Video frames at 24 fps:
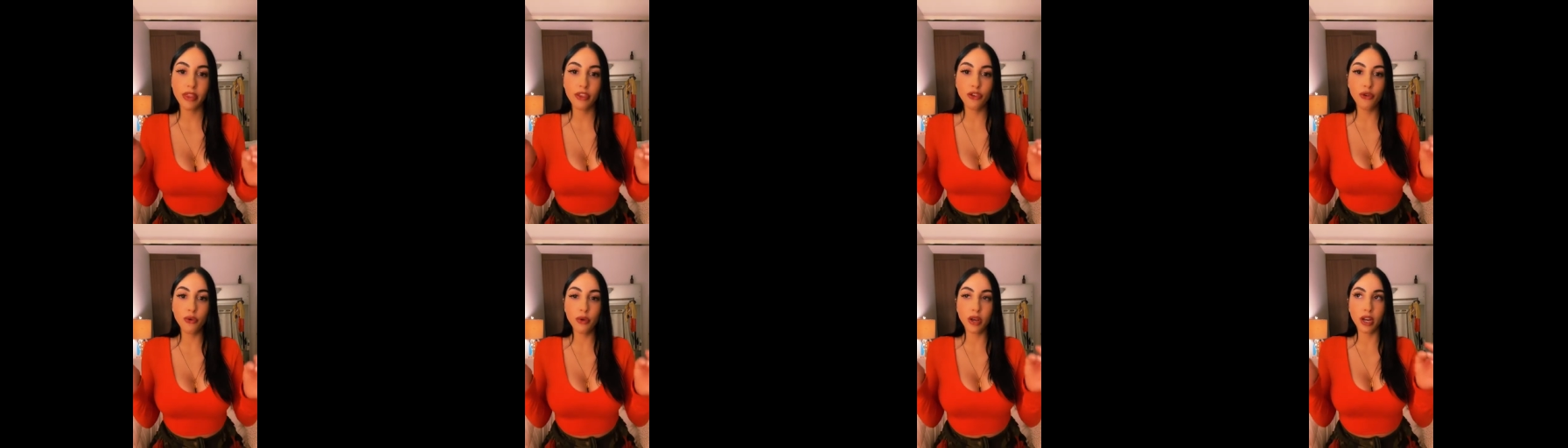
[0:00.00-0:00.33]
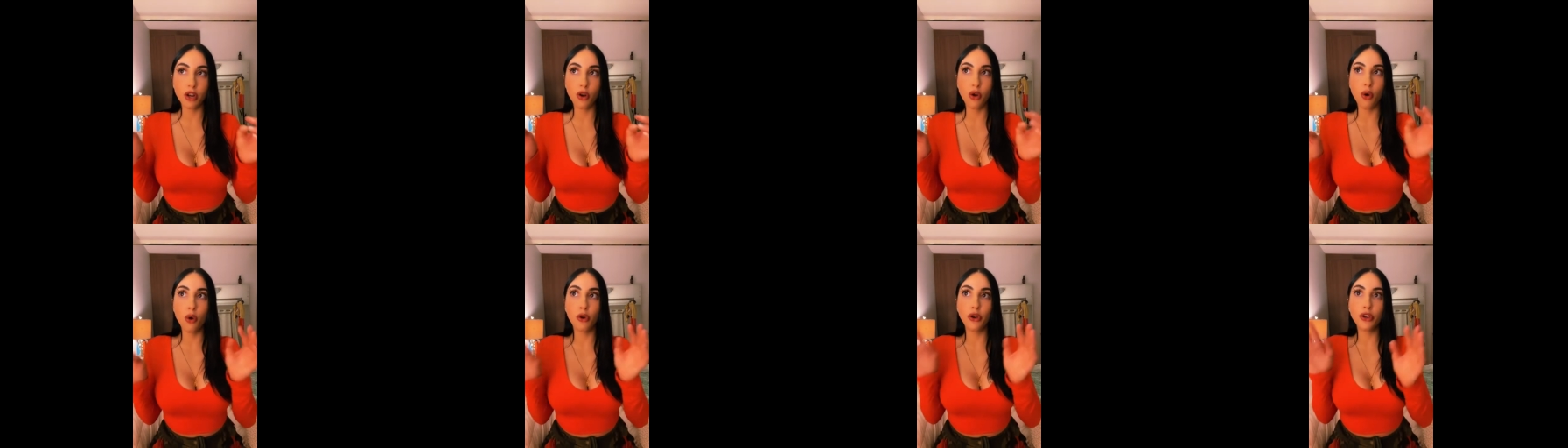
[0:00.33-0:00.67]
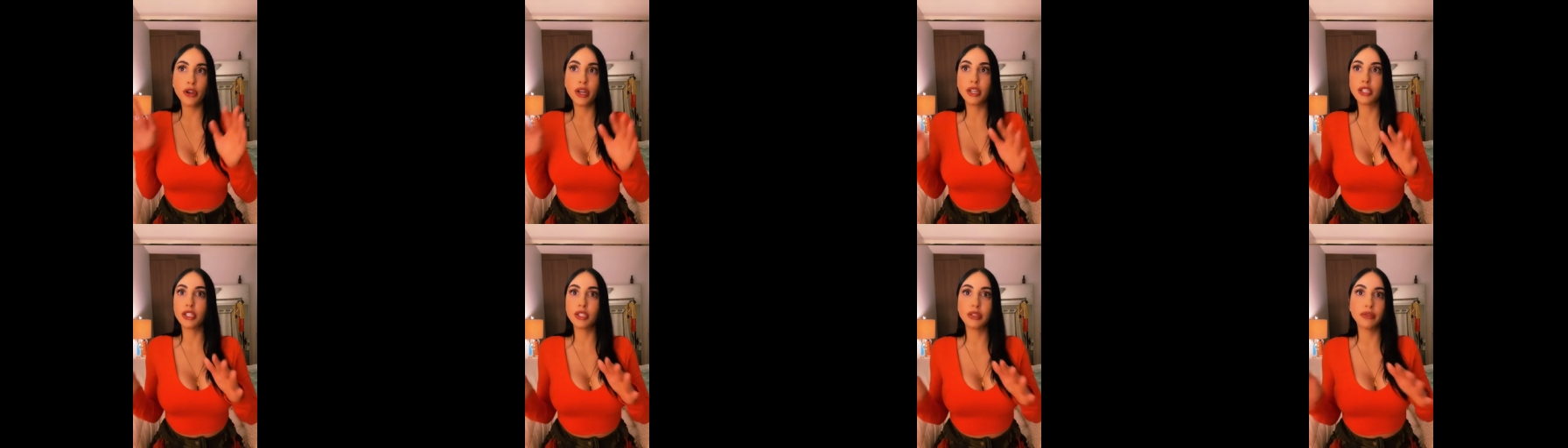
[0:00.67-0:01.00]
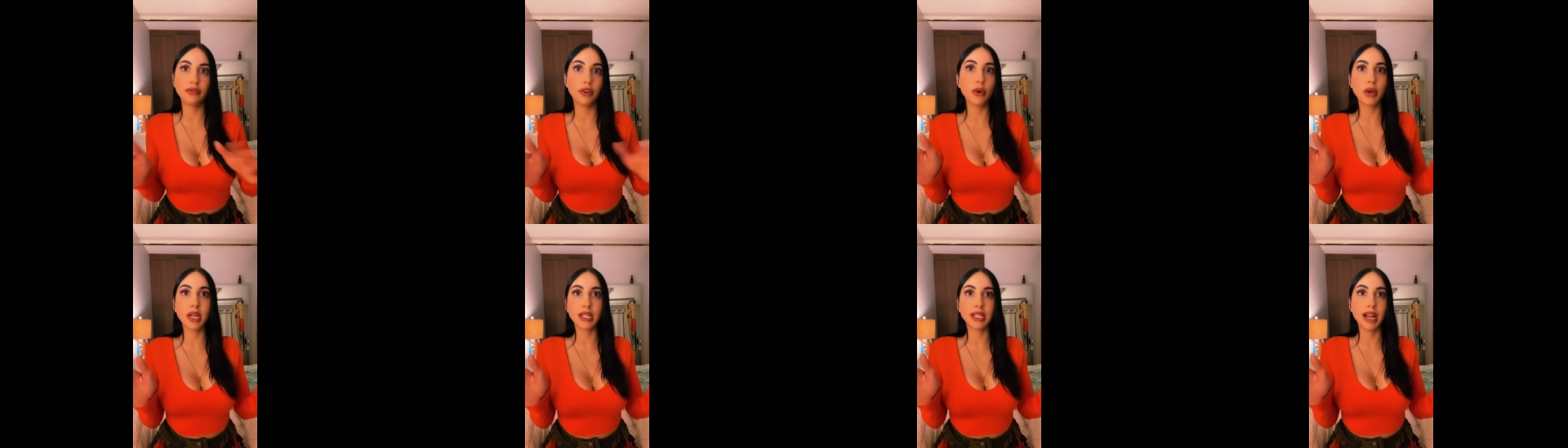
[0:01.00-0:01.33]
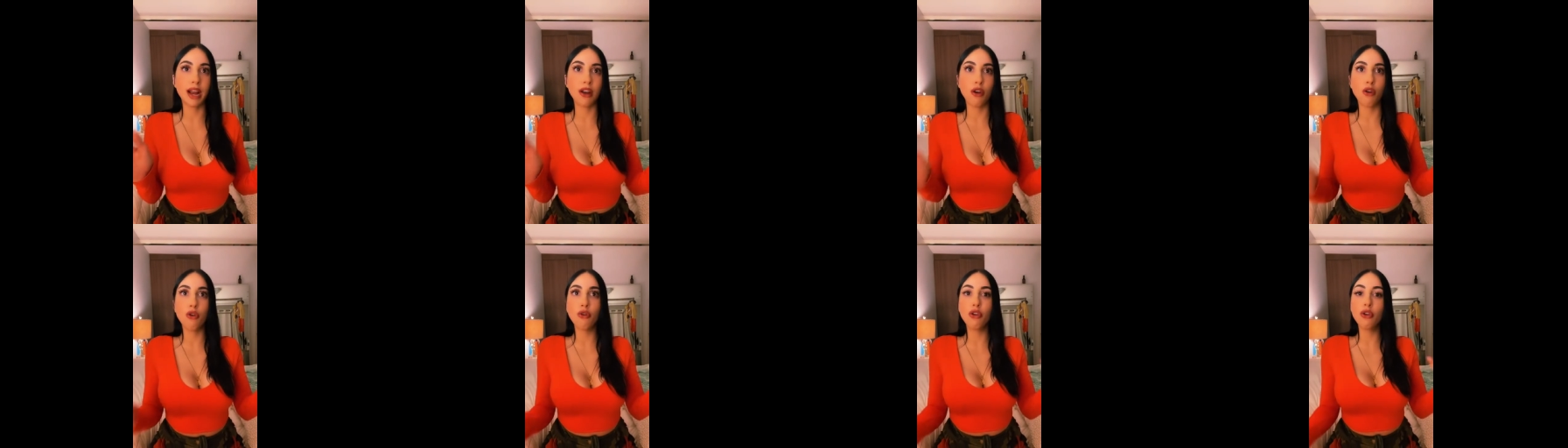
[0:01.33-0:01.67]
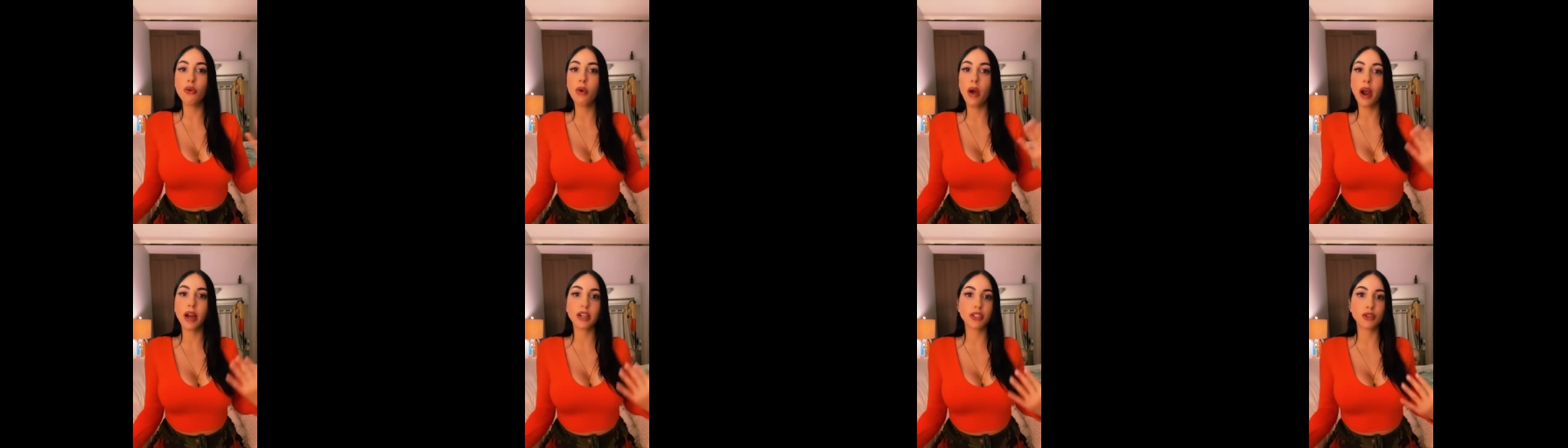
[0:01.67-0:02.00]
You can just focus on who
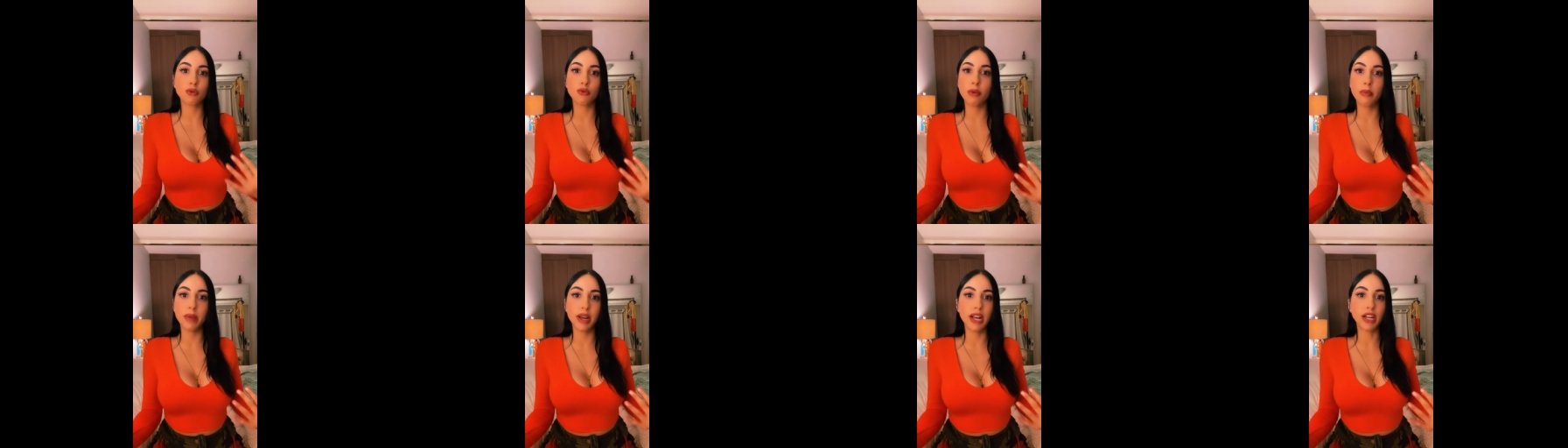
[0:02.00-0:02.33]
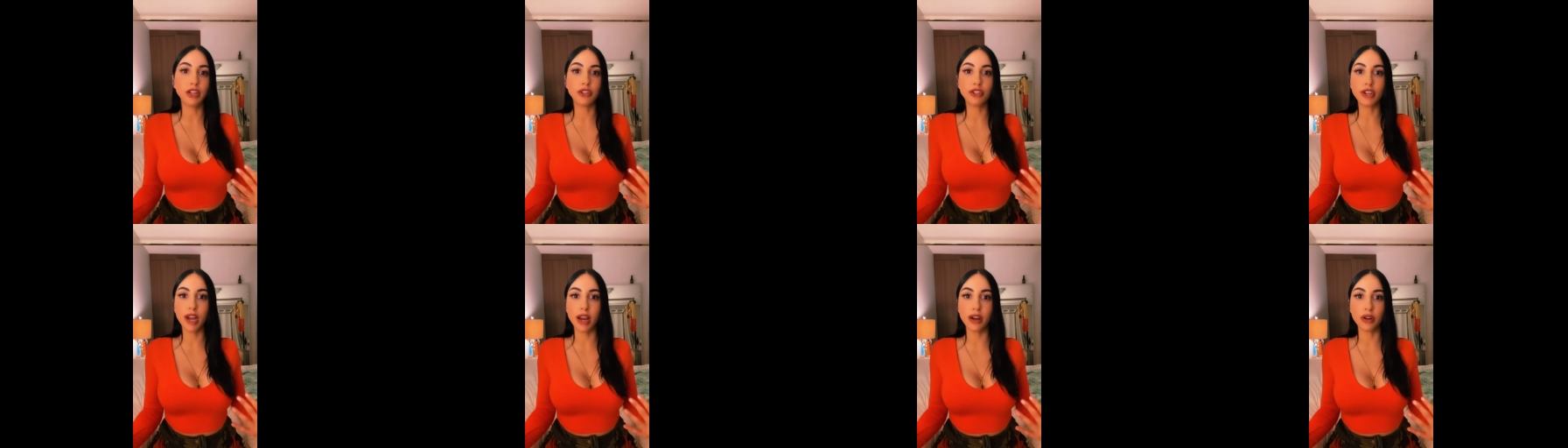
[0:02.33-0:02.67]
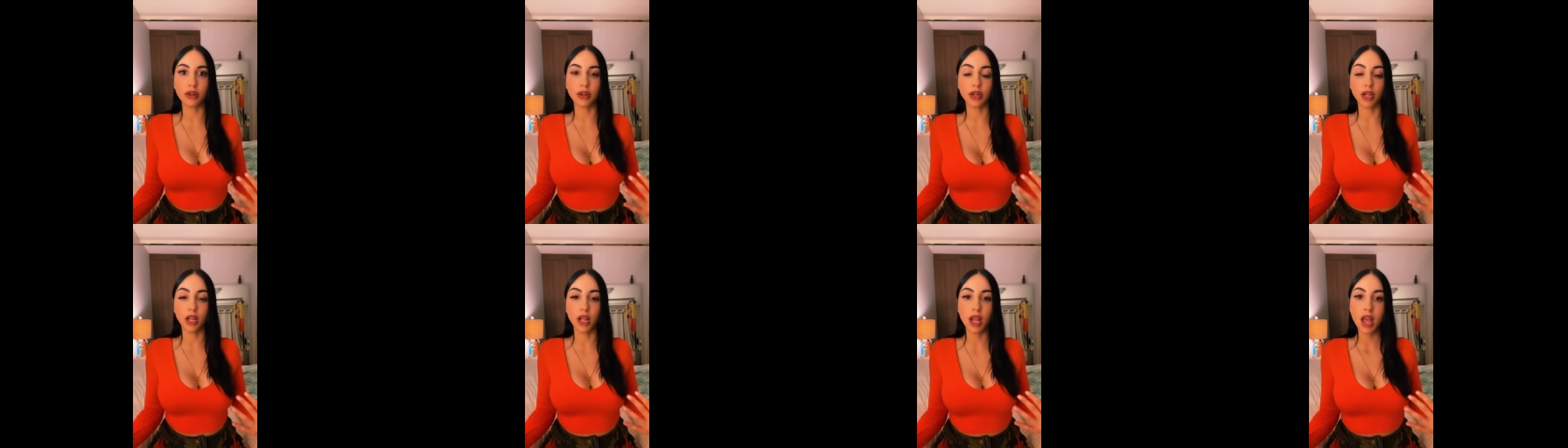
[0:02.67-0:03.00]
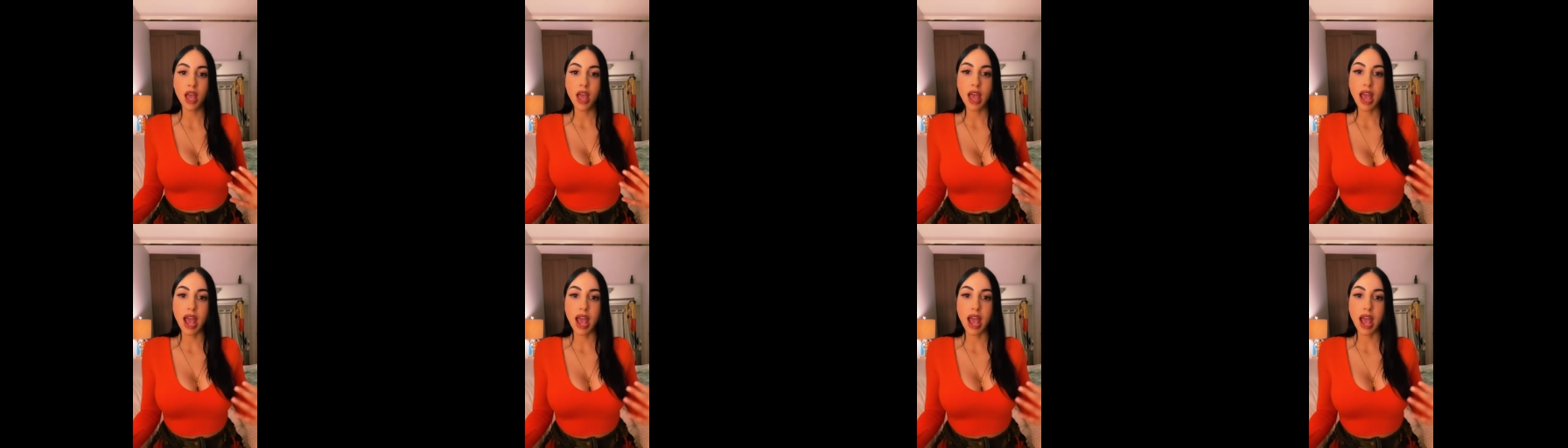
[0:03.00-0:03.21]
you are as a woman in general.